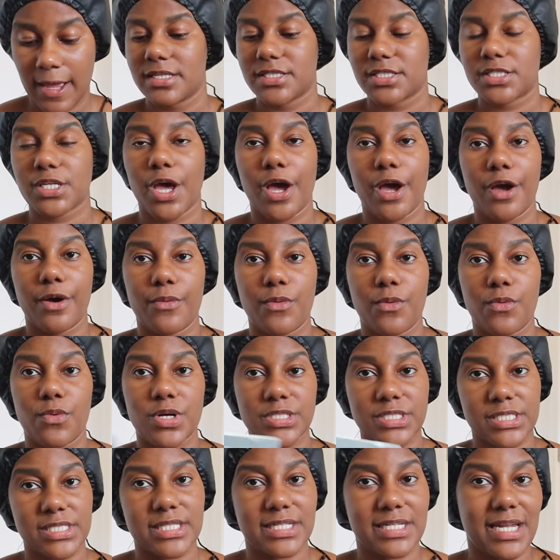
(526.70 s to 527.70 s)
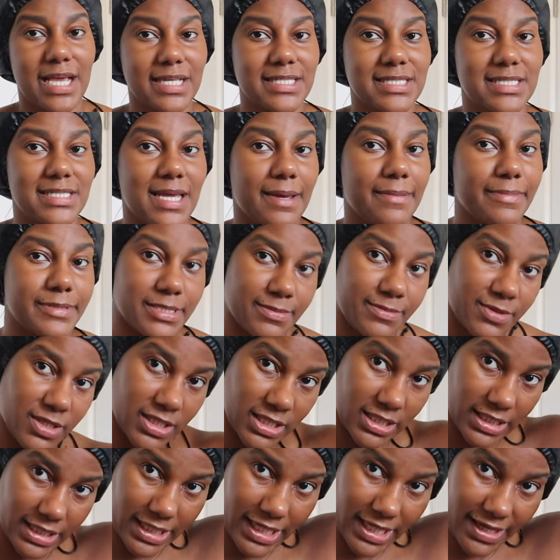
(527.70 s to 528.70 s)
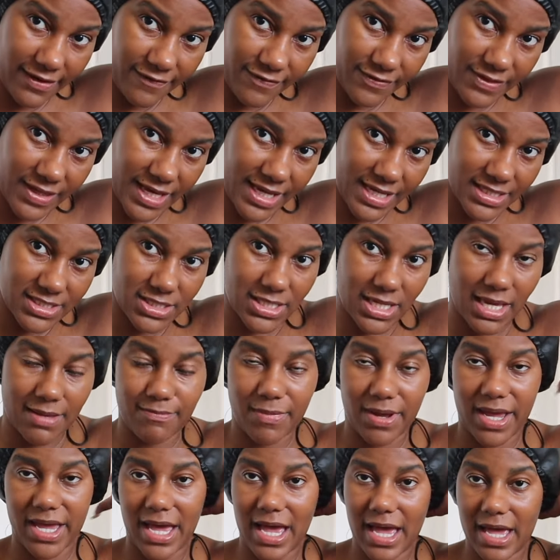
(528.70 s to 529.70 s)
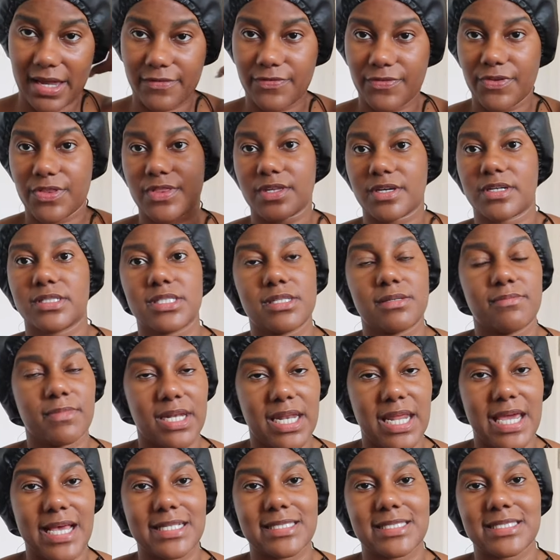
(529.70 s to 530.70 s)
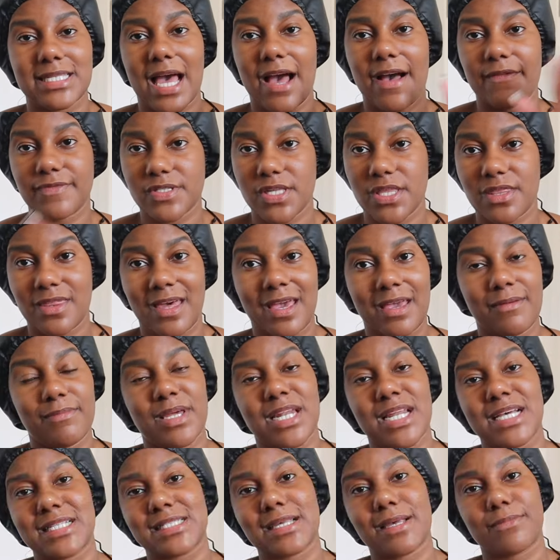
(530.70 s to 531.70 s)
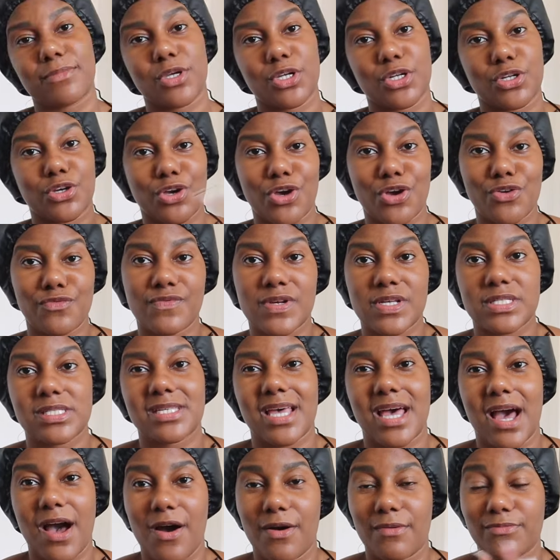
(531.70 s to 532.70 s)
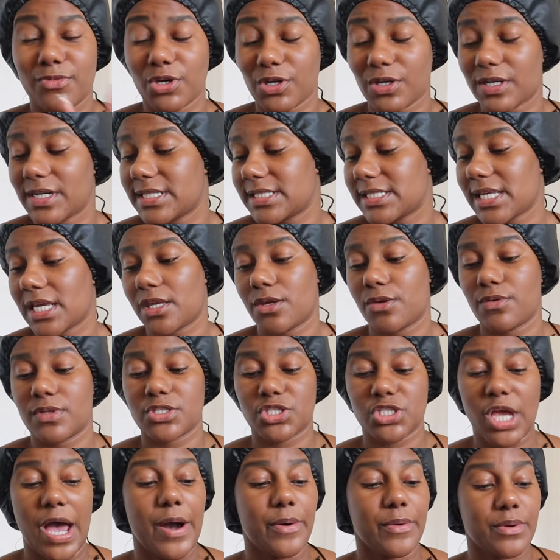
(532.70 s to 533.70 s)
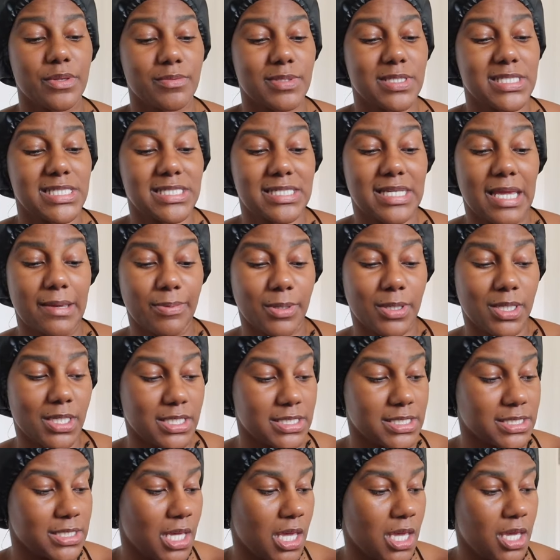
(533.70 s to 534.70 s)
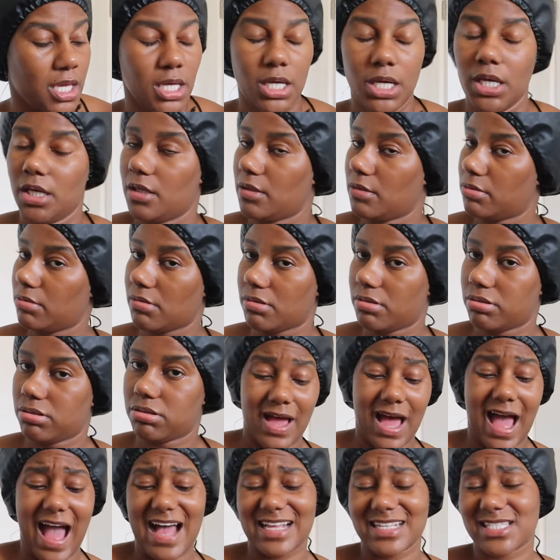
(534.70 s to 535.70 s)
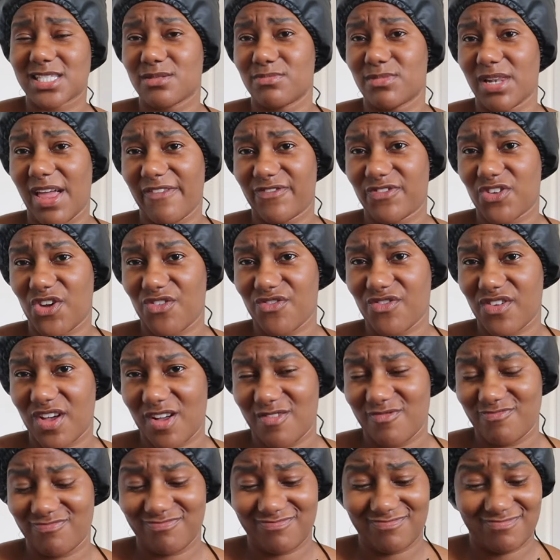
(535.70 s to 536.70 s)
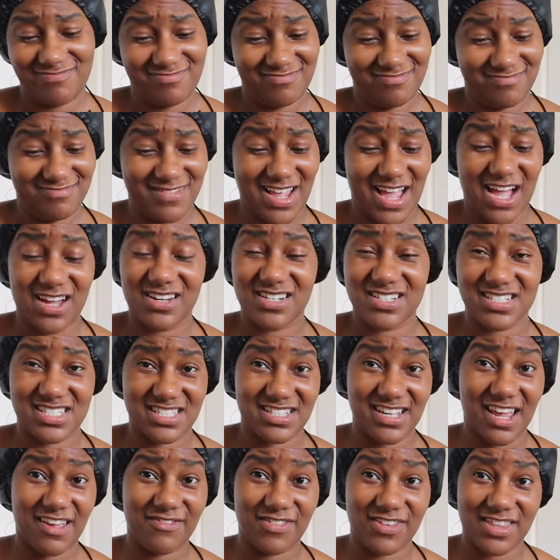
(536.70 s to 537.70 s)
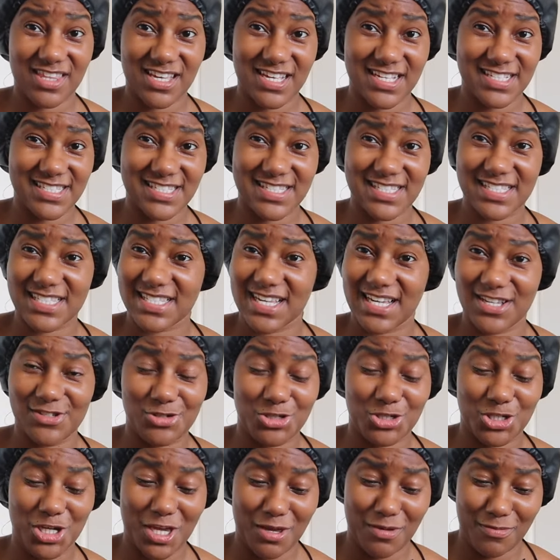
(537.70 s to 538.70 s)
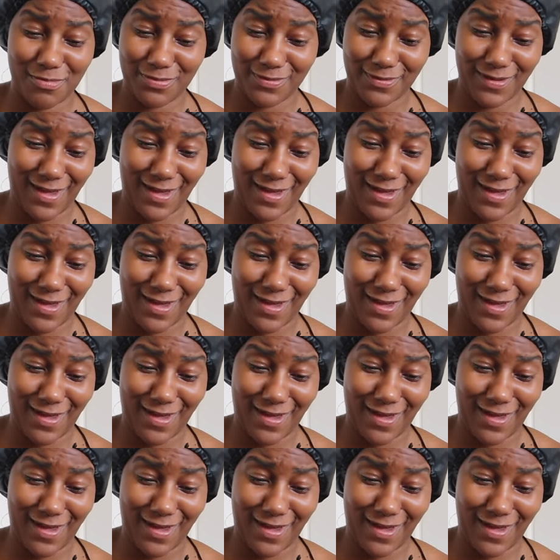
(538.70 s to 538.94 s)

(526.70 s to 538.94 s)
So what's the next step is I'm gonna leave this in my head for 30 minutes. After 30 minutes, I'm gonna go and rinse it out. I'm not gonna take you in the shower with me today because I had some leftover. I gotta savor this. This ain't cheap.